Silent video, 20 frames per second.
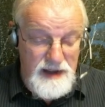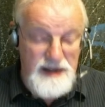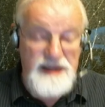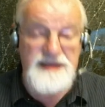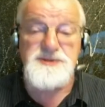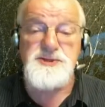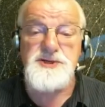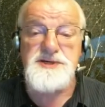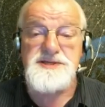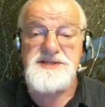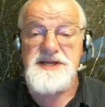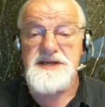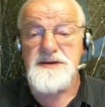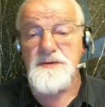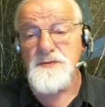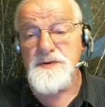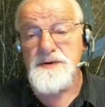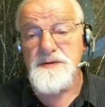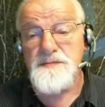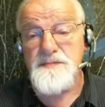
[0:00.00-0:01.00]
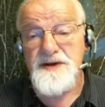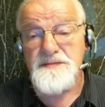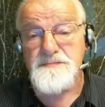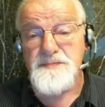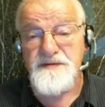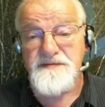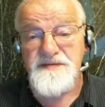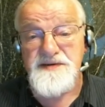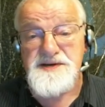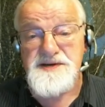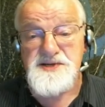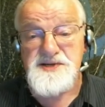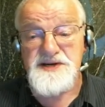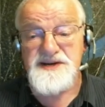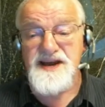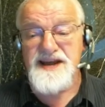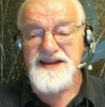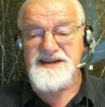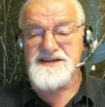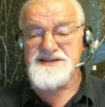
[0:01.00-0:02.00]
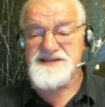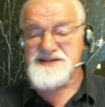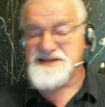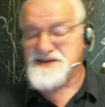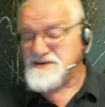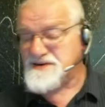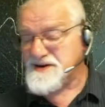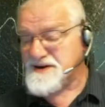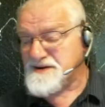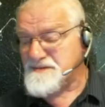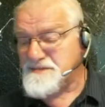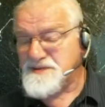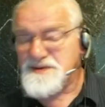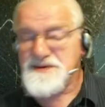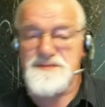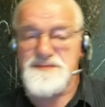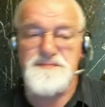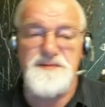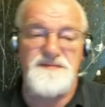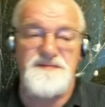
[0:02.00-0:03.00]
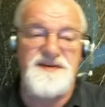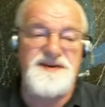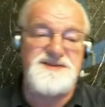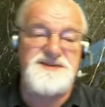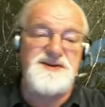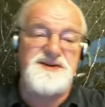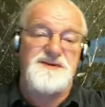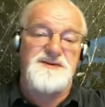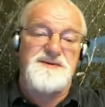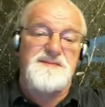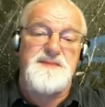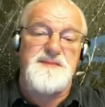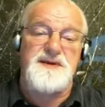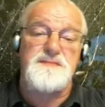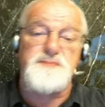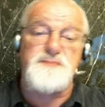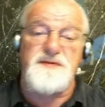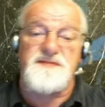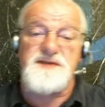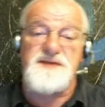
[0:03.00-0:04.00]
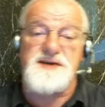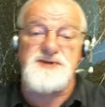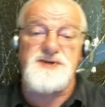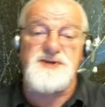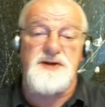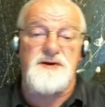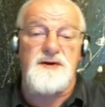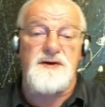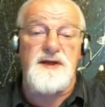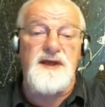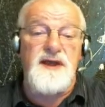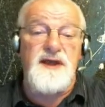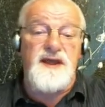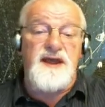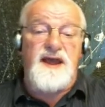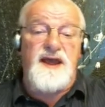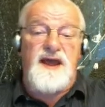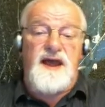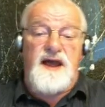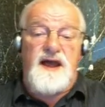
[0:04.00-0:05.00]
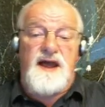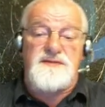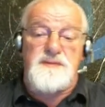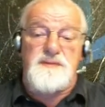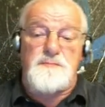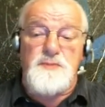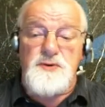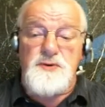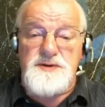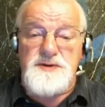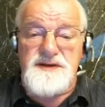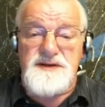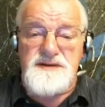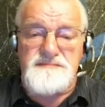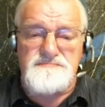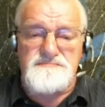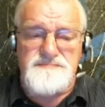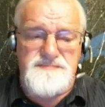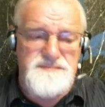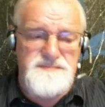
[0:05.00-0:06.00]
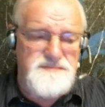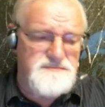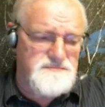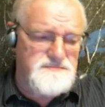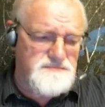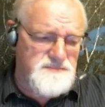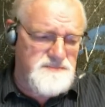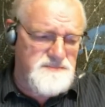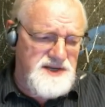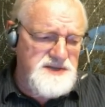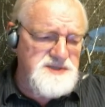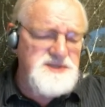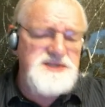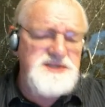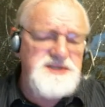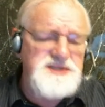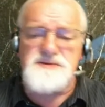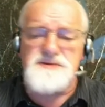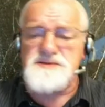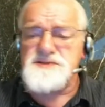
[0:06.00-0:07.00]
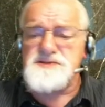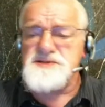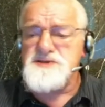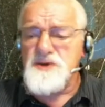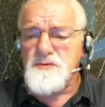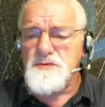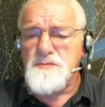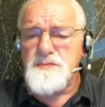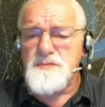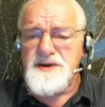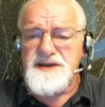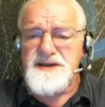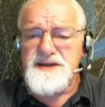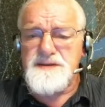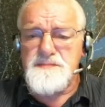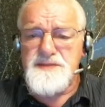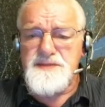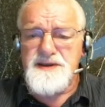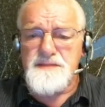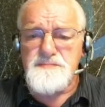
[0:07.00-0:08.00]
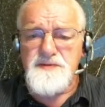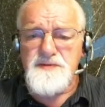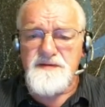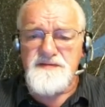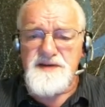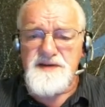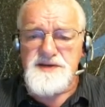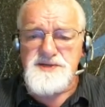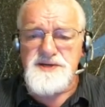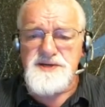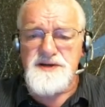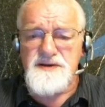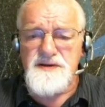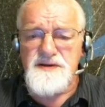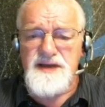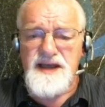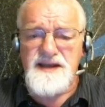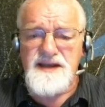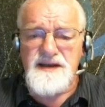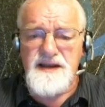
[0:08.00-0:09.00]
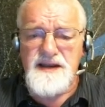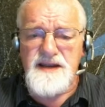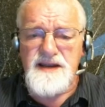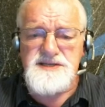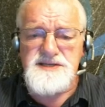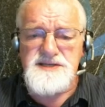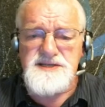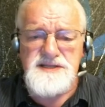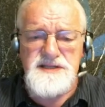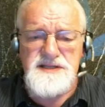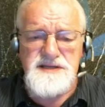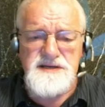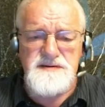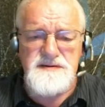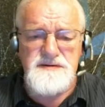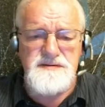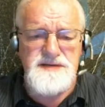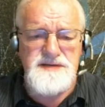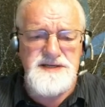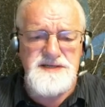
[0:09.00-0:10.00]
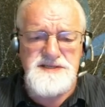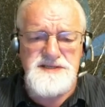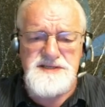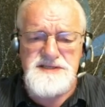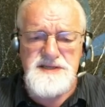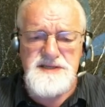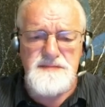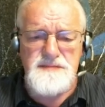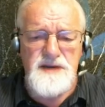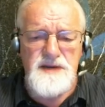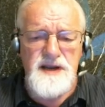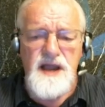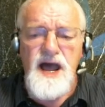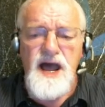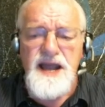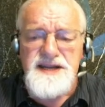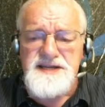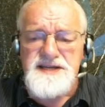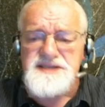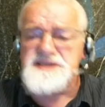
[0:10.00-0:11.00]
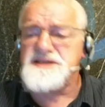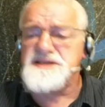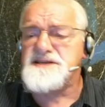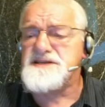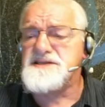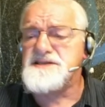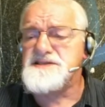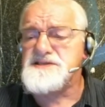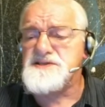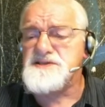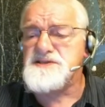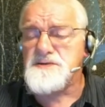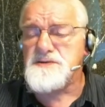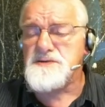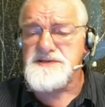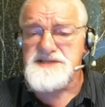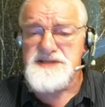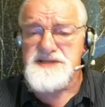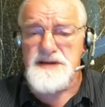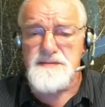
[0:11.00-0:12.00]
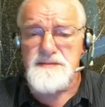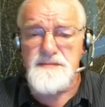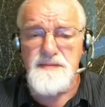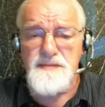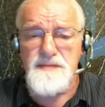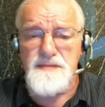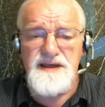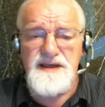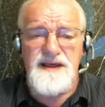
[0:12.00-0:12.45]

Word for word: I should say a word about profession. I consider a computer professional to be a professional. The book considers nobody to be a professional unless there is some license or some